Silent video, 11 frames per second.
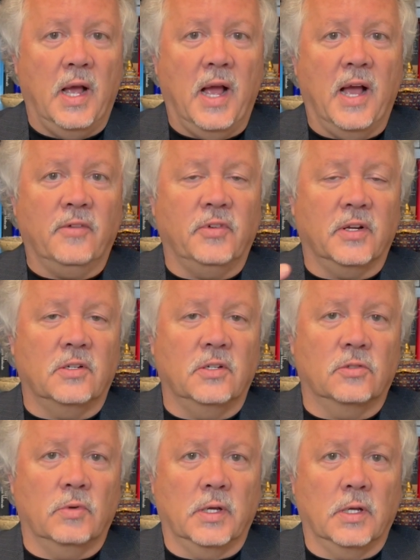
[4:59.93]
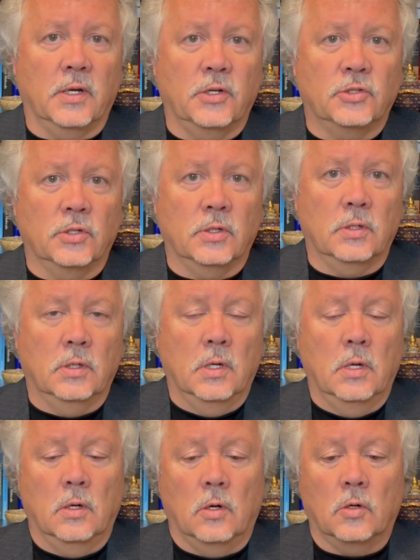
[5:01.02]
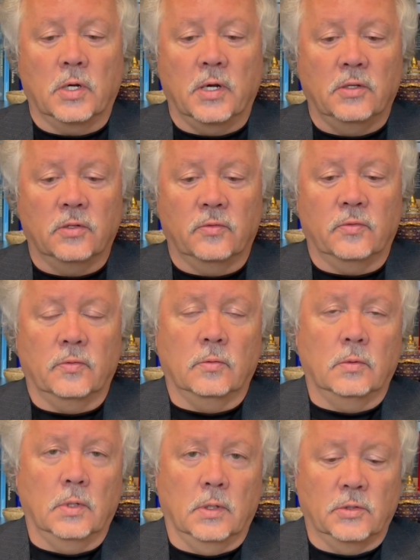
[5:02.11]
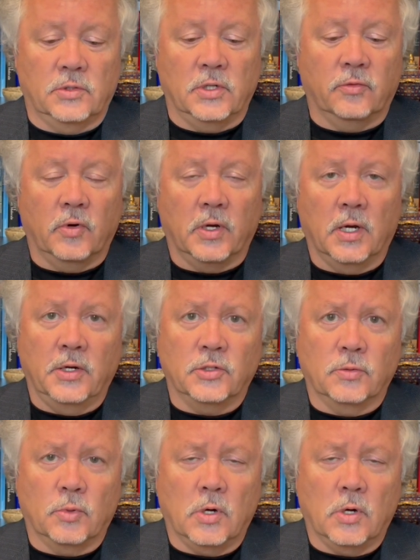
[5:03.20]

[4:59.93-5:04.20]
affect dysregulation, all kinds of uh, self regulation